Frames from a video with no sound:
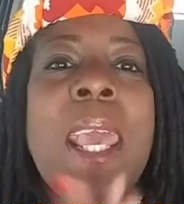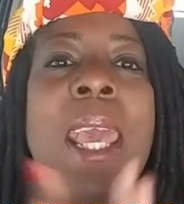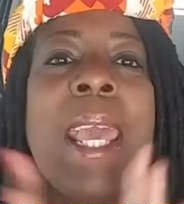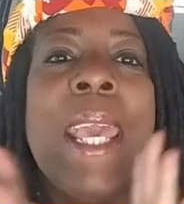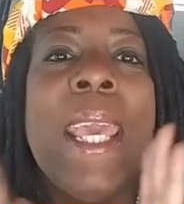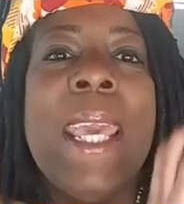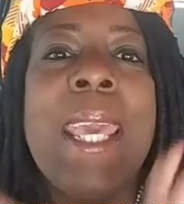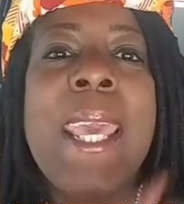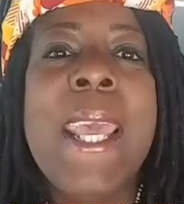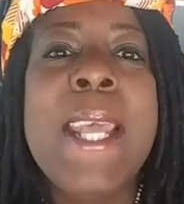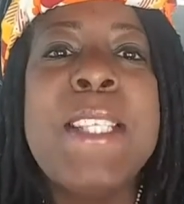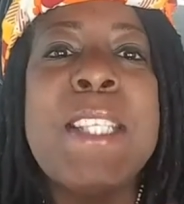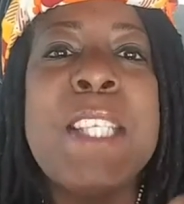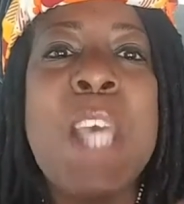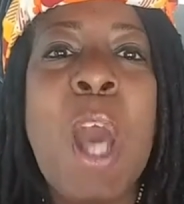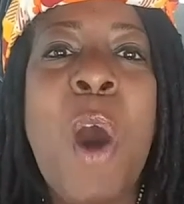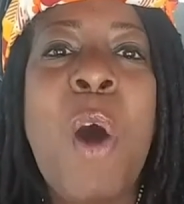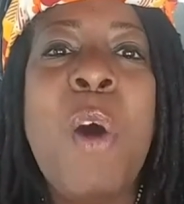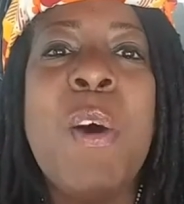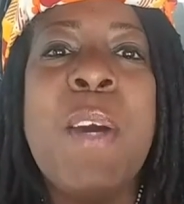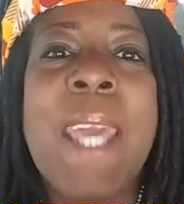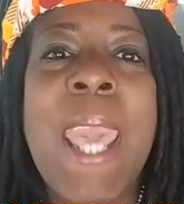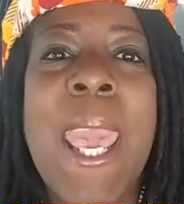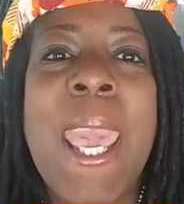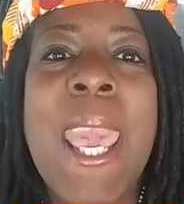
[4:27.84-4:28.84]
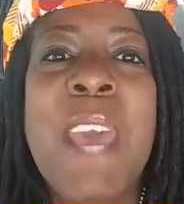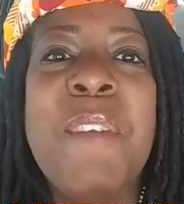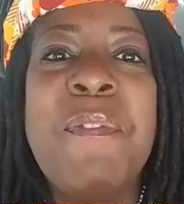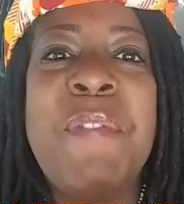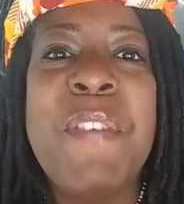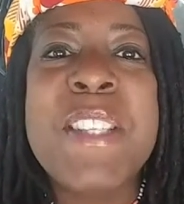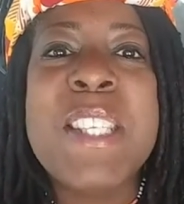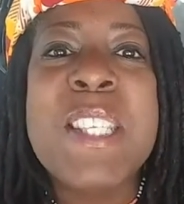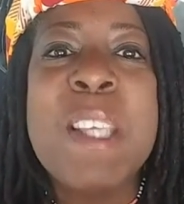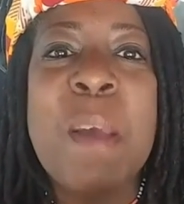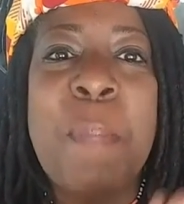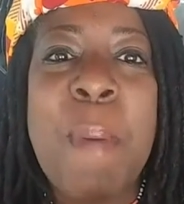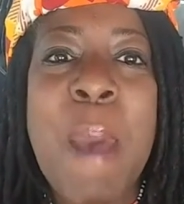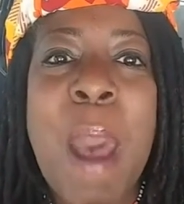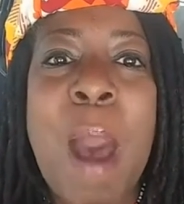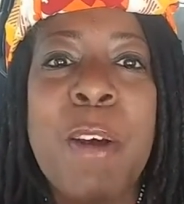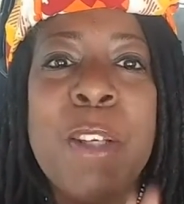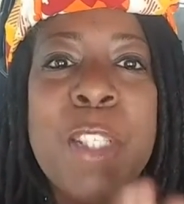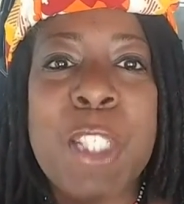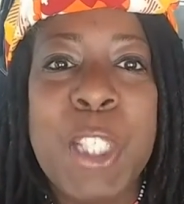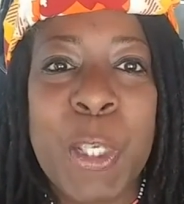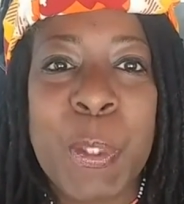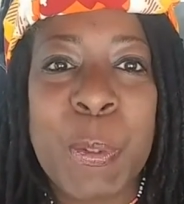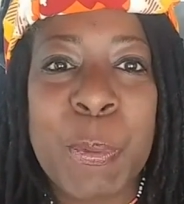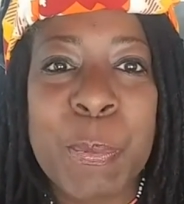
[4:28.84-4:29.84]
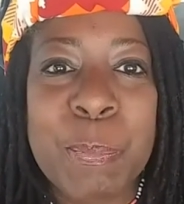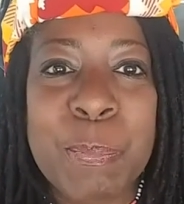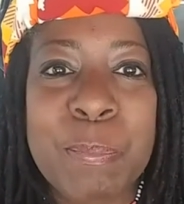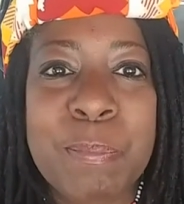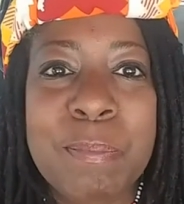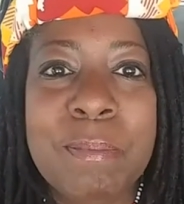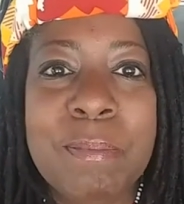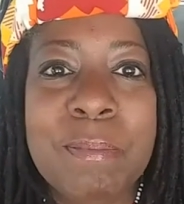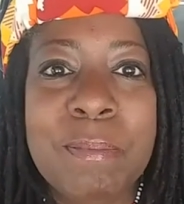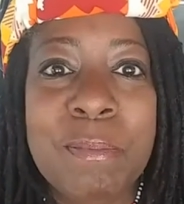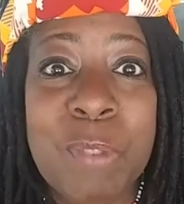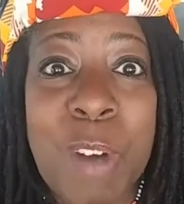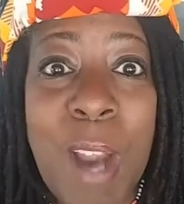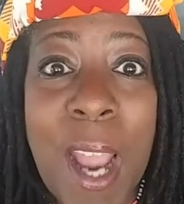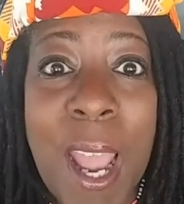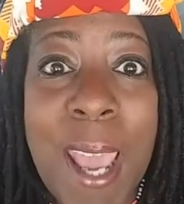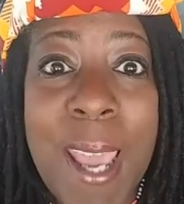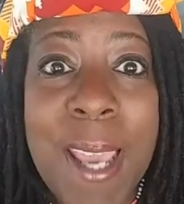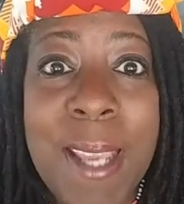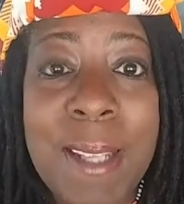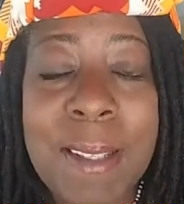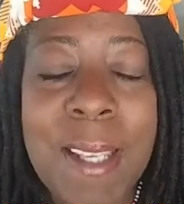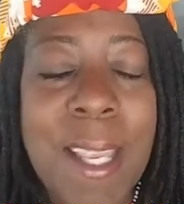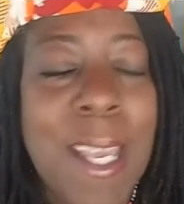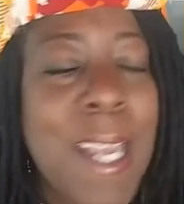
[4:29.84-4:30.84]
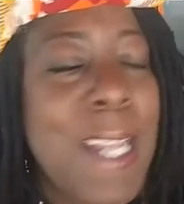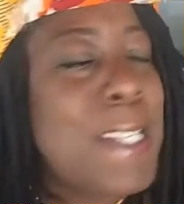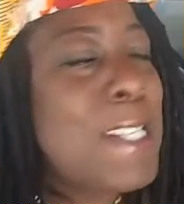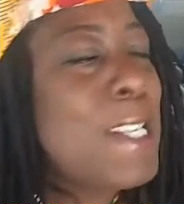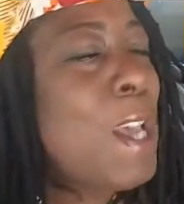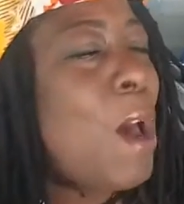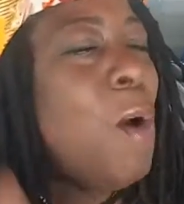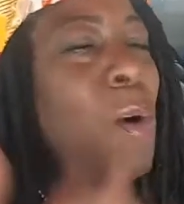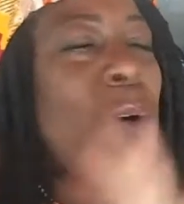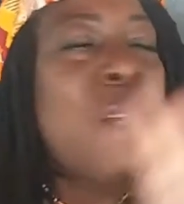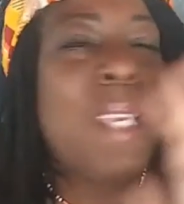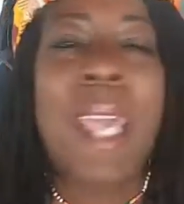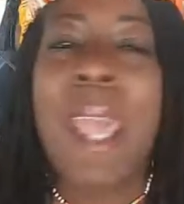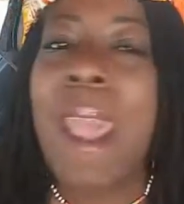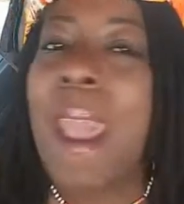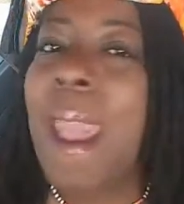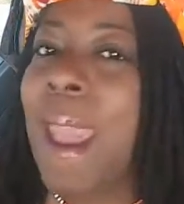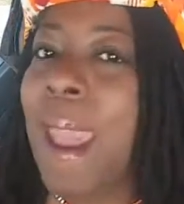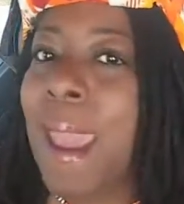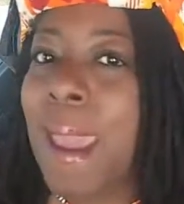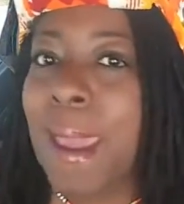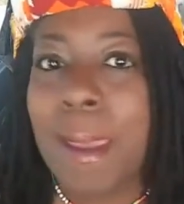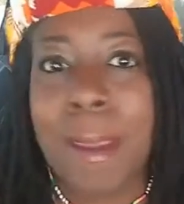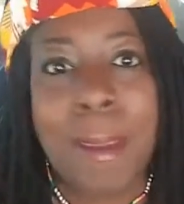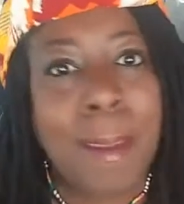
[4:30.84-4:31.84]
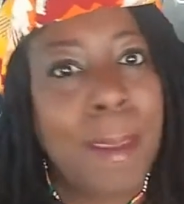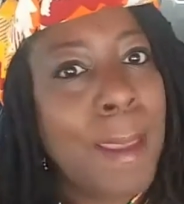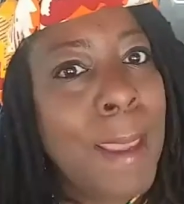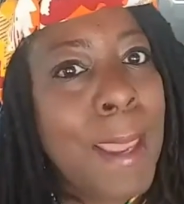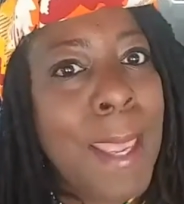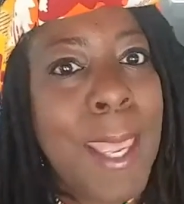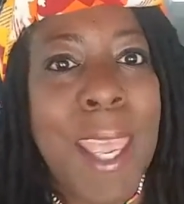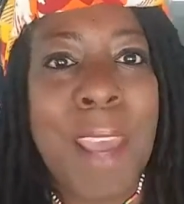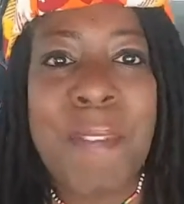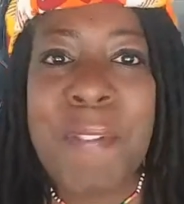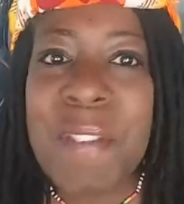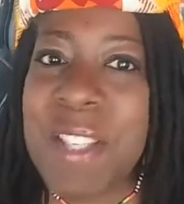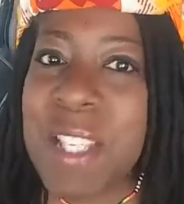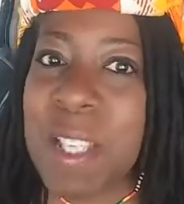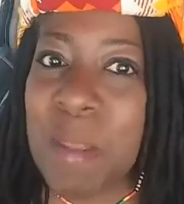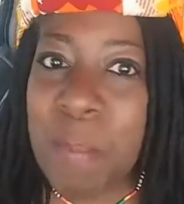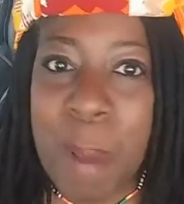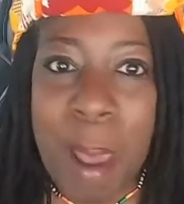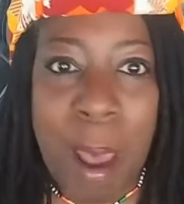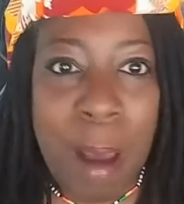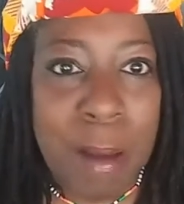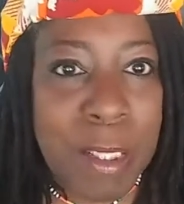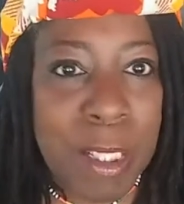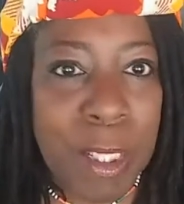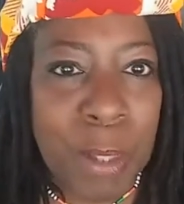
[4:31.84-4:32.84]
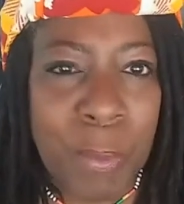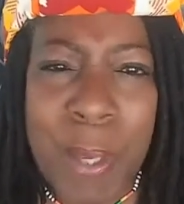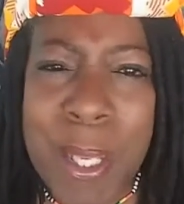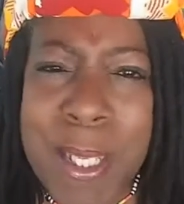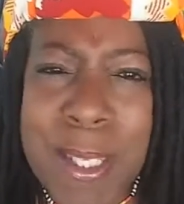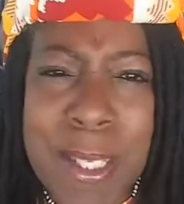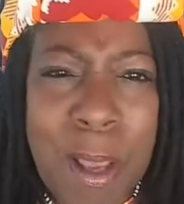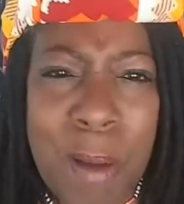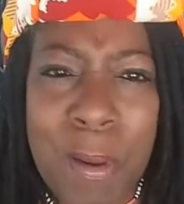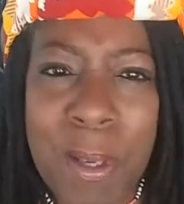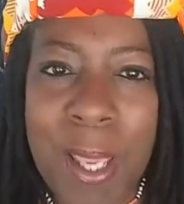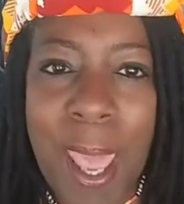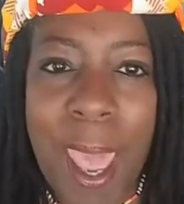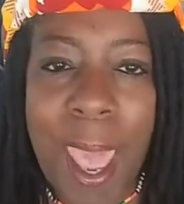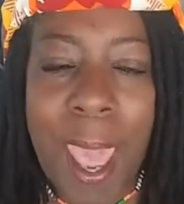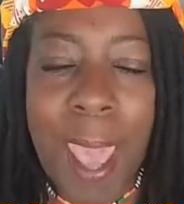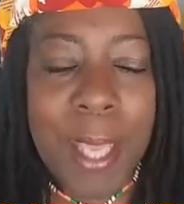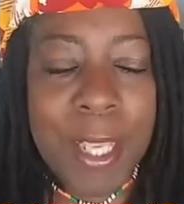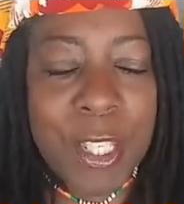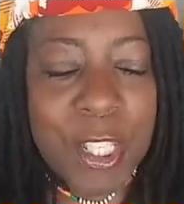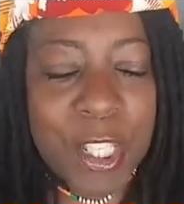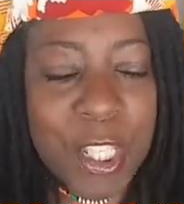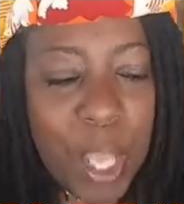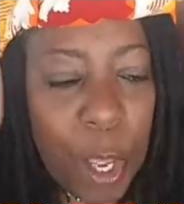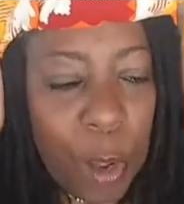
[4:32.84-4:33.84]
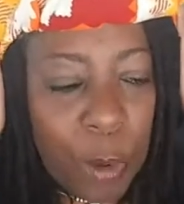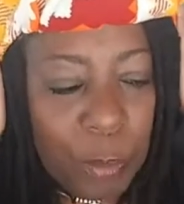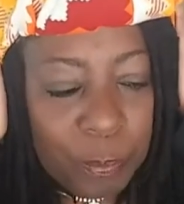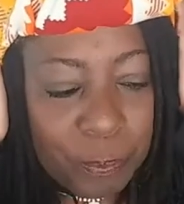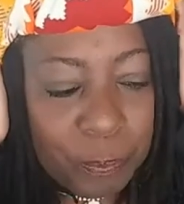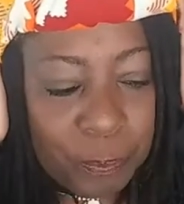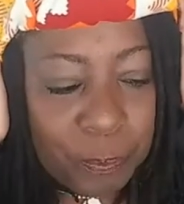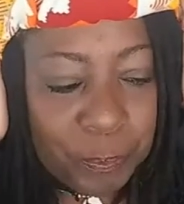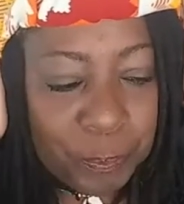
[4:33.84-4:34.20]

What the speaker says: It's okay if it's about you, right? It's okay if it's about you. It's okay. So